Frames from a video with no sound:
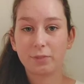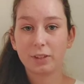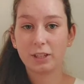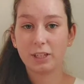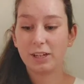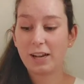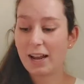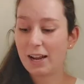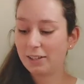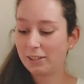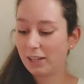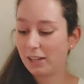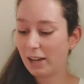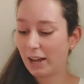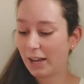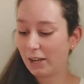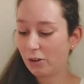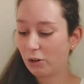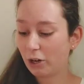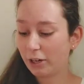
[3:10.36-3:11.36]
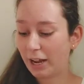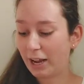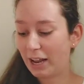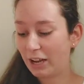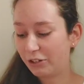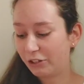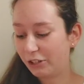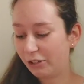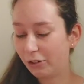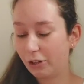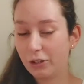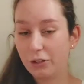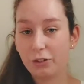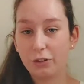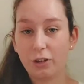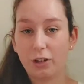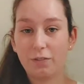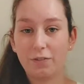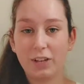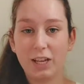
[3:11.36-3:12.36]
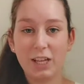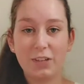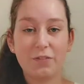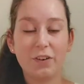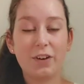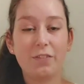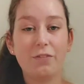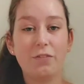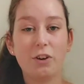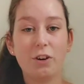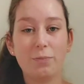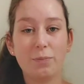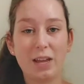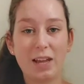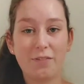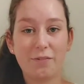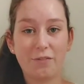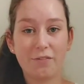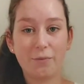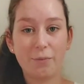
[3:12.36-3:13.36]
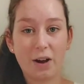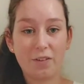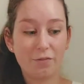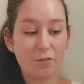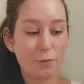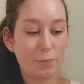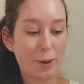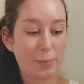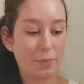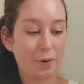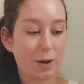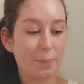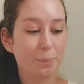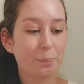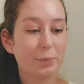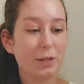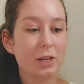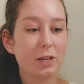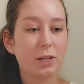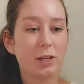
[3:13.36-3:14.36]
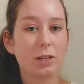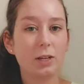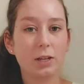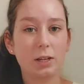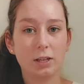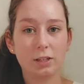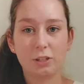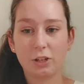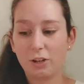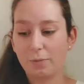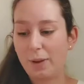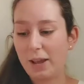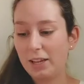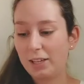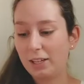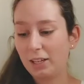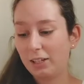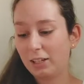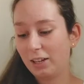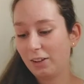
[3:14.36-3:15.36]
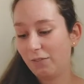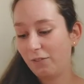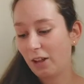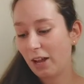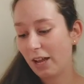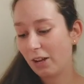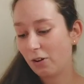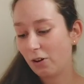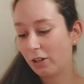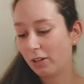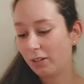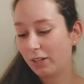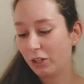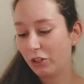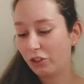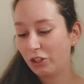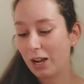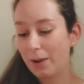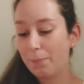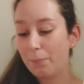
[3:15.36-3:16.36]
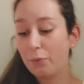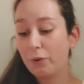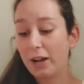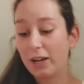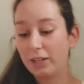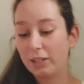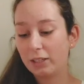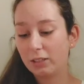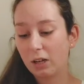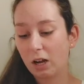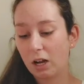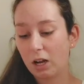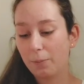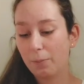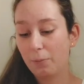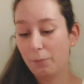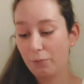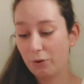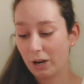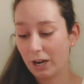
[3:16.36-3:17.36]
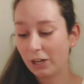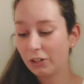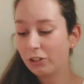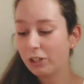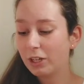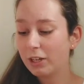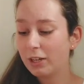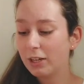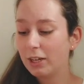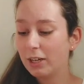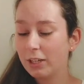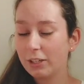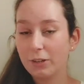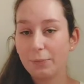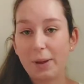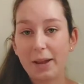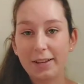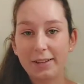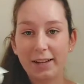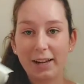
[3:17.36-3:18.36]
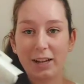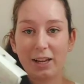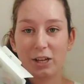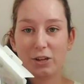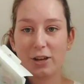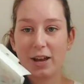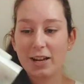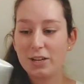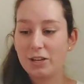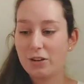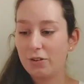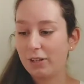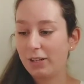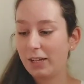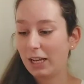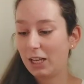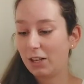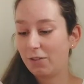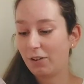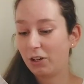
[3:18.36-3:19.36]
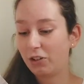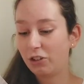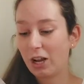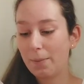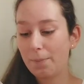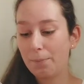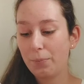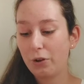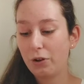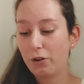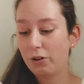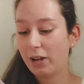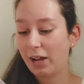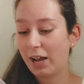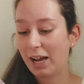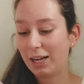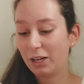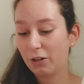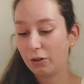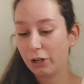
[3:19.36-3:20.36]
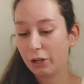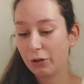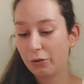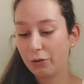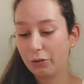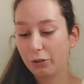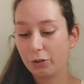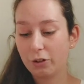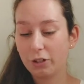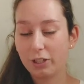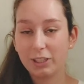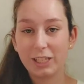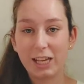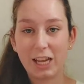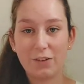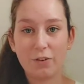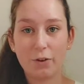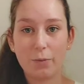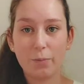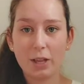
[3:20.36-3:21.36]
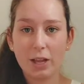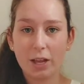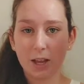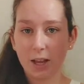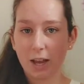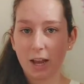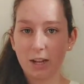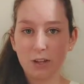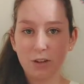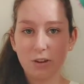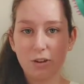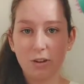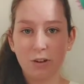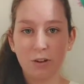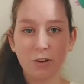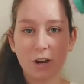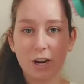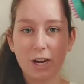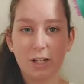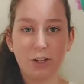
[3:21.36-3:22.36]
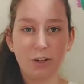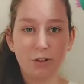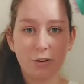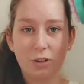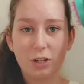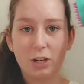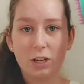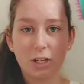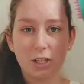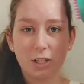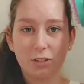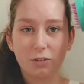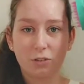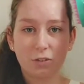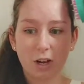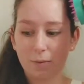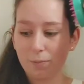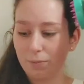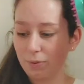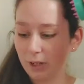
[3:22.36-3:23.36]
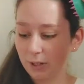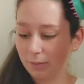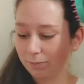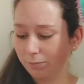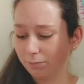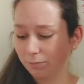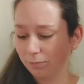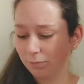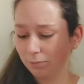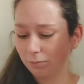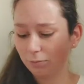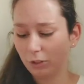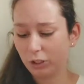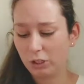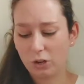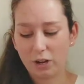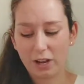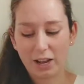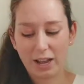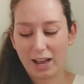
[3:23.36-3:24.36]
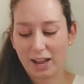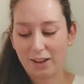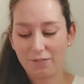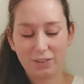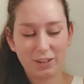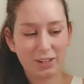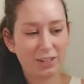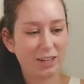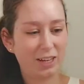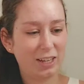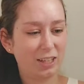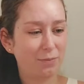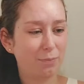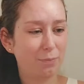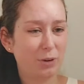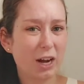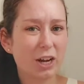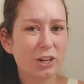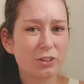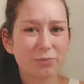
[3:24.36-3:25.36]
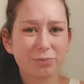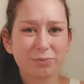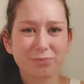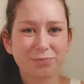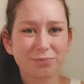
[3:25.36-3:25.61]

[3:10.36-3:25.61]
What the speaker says: The next thing I got, I actually got two of these, one for me and one for my mom. So basically I got the shampoo and scalp brush. So basically you can use this with shampoo, hair oils or serum, and you're going to scrub your hair with this brush.